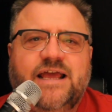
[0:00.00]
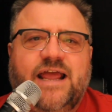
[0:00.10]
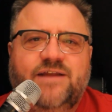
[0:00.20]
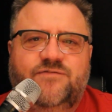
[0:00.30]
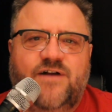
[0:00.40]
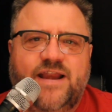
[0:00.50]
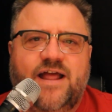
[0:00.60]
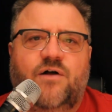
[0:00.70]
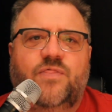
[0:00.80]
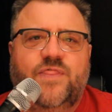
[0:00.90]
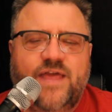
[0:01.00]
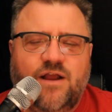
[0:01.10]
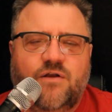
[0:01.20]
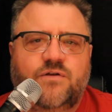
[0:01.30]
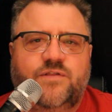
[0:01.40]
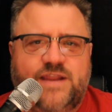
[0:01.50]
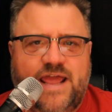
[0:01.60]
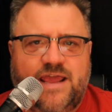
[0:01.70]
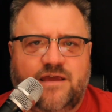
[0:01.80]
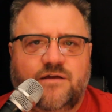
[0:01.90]
and find out their
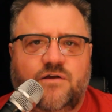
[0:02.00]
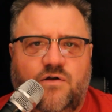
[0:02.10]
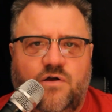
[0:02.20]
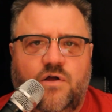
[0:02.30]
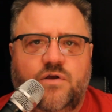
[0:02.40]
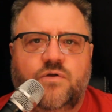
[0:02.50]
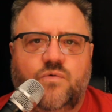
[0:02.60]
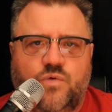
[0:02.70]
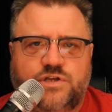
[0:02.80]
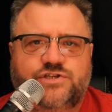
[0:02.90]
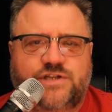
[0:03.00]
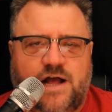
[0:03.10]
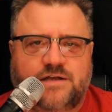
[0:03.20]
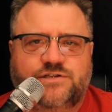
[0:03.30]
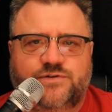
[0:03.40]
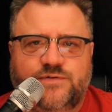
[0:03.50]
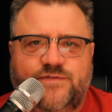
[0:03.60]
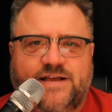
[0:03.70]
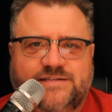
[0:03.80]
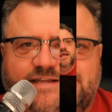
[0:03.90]
take on which stocks to
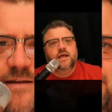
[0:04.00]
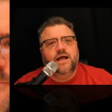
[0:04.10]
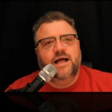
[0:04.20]
invest in.